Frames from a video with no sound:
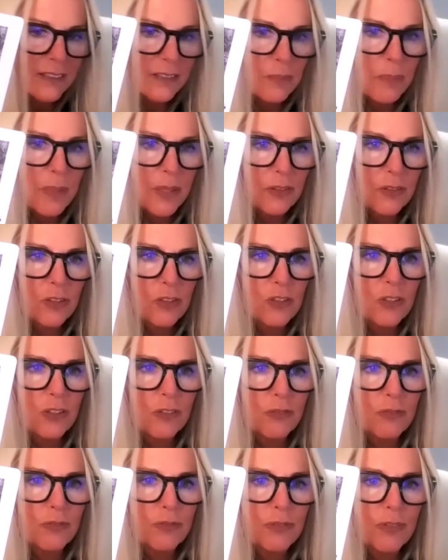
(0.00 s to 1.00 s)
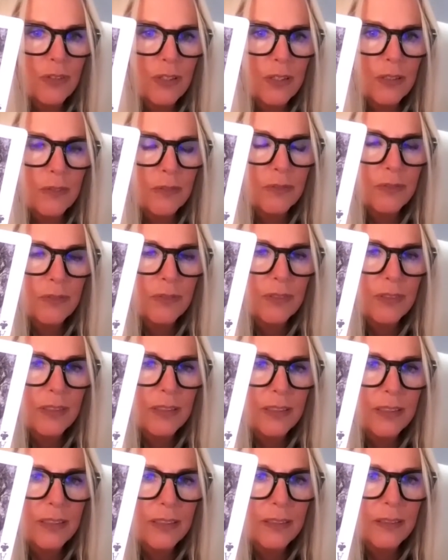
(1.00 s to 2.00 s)
is a message of
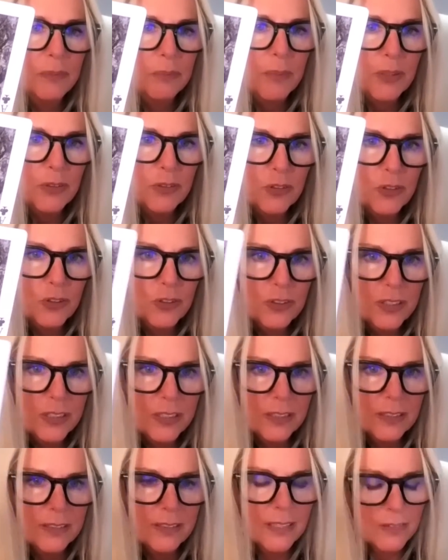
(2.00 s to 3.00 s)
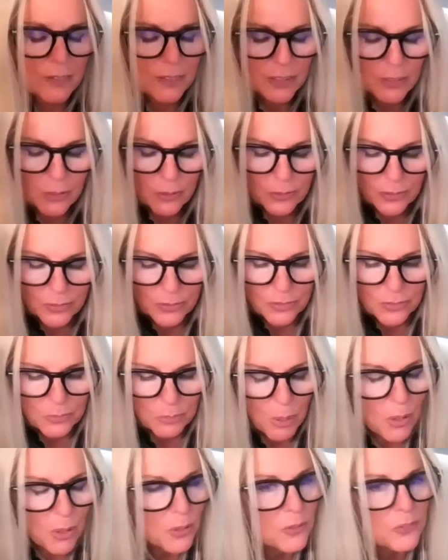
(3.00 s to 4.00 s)
mustard seed is, the
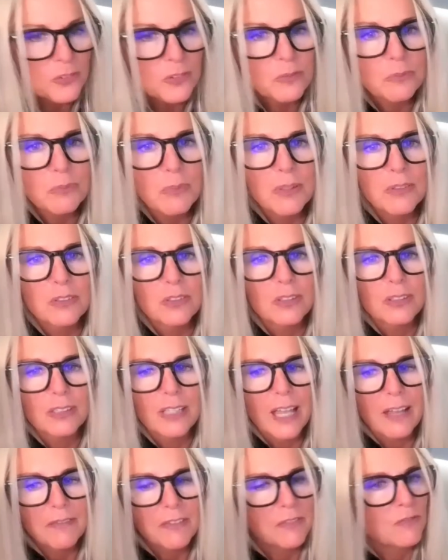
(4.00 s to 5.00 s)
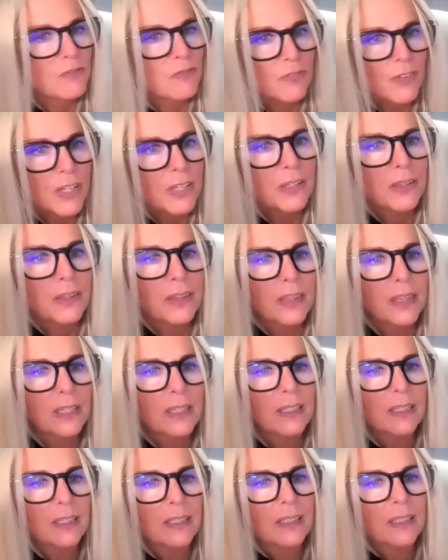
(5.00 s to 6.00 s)
small as having faith,
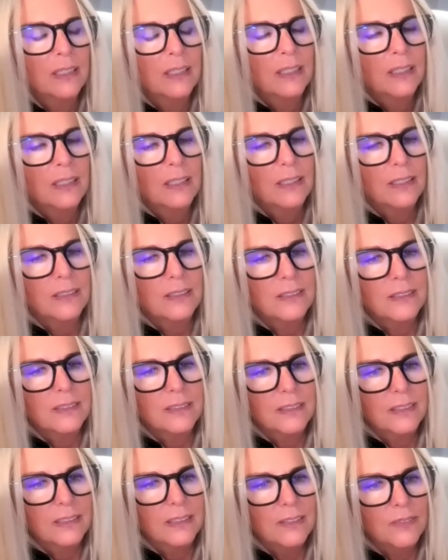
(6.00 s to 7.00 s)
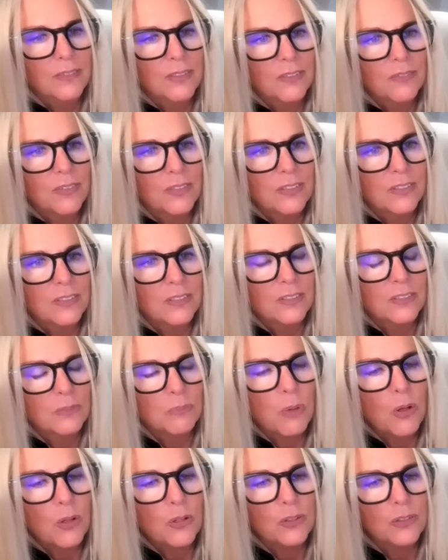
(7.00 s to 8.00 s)
even if it's as
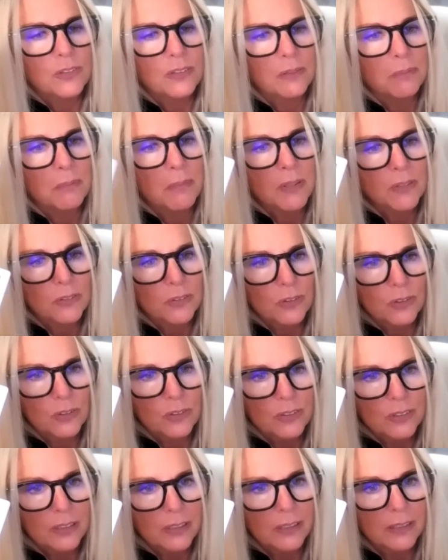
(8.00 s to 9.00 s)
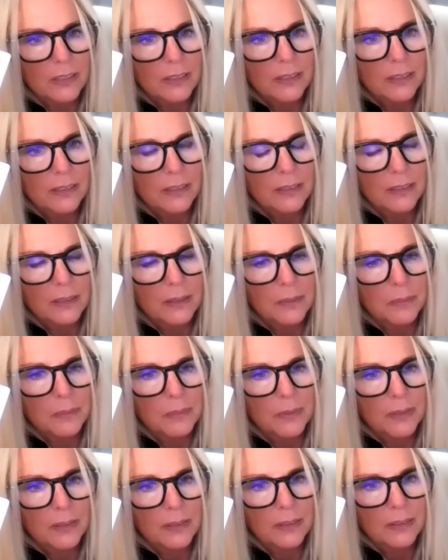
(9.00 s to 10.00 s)
small as a mustard seed,
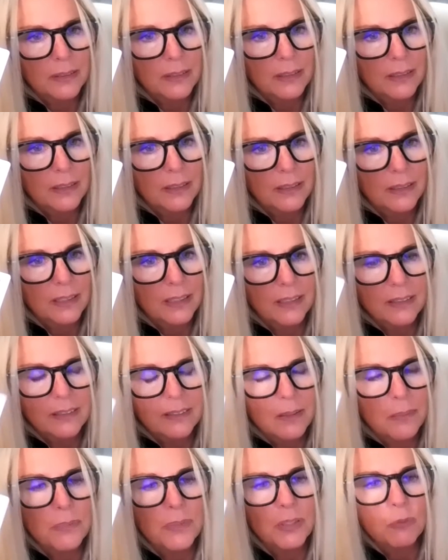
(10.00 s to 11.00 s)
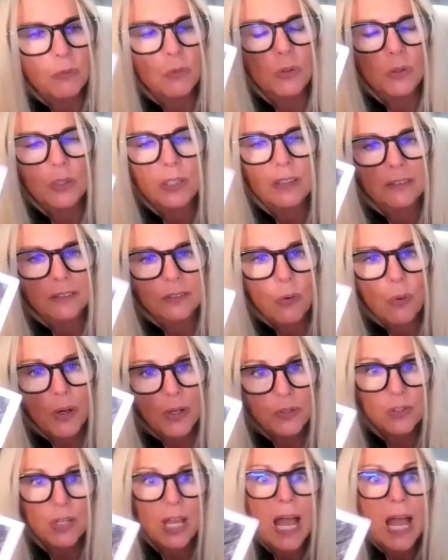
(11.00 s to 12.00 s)
that something is going to